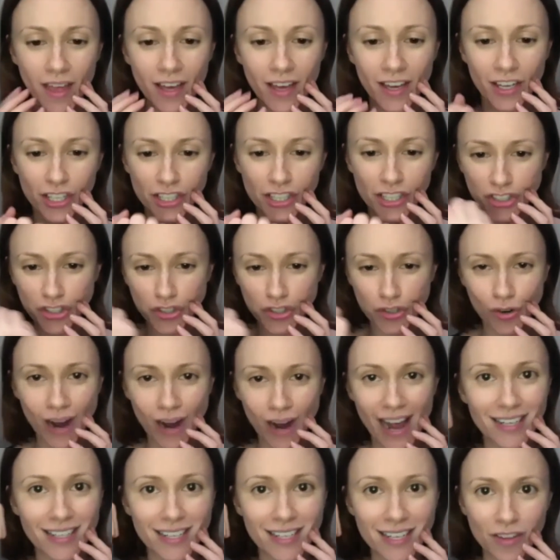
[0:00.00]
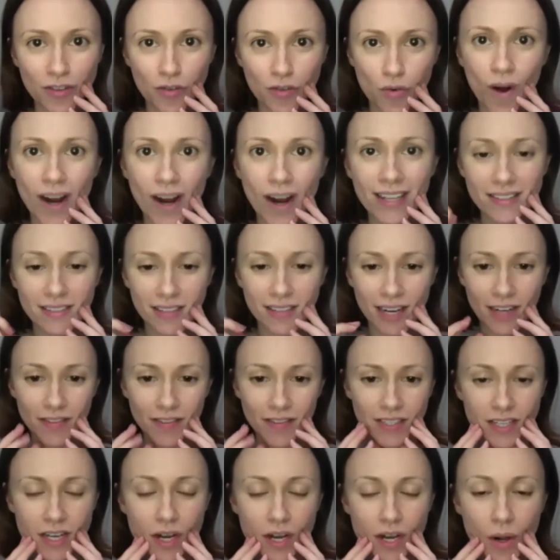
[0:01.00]
contracting the right side of the
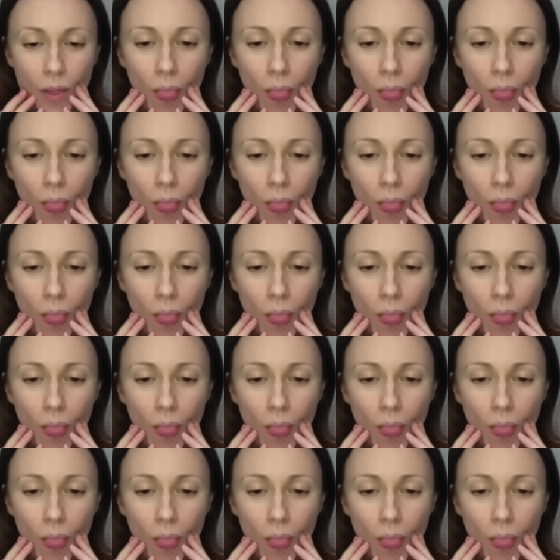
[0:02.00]
tongue.